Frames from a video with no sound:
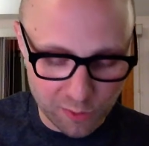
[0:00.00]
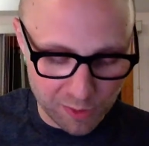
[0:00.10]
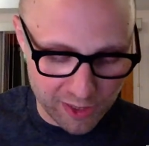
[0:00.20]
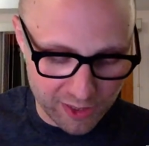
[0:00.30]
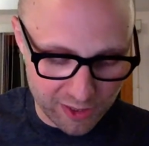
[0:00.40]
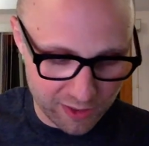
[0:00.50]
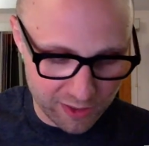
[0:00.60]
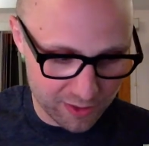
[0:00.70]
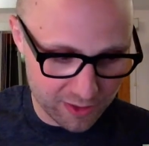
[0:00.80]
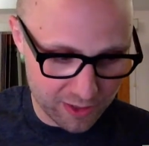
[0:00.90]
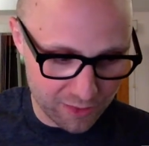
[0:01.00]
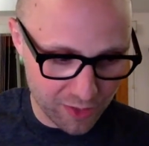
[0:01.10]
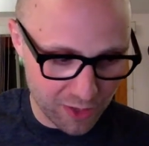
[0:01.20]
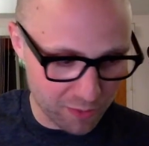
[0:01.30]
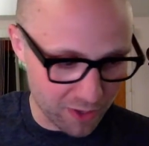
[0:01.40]
be. I
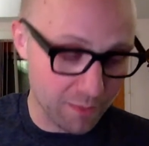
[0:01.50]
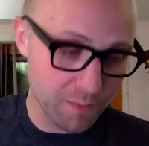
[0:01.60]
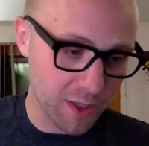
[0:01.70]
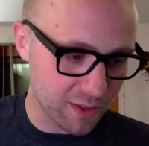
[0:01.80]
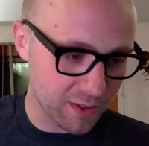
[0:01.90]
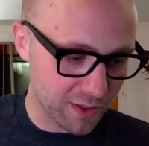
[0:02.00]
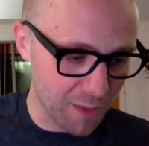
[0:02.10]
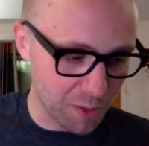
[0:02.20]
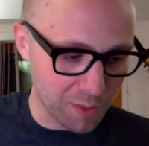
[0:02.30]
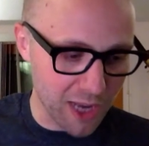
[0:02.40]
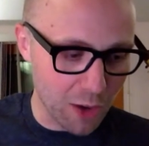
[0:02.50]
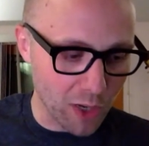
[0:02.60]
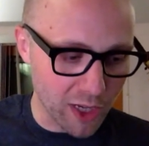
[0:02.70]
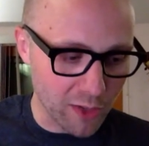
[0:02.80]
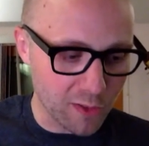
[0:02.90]
forget. It's escaping me now
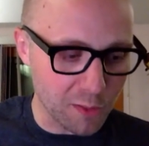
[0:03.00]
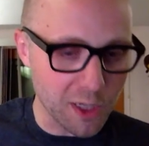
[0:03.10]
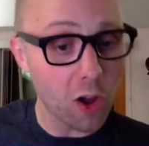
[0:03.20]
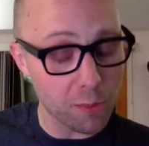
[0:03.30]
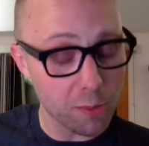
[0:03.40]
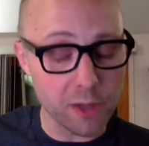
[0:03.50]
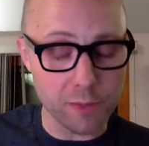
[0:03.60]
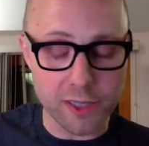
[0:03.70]
what it used to be called, but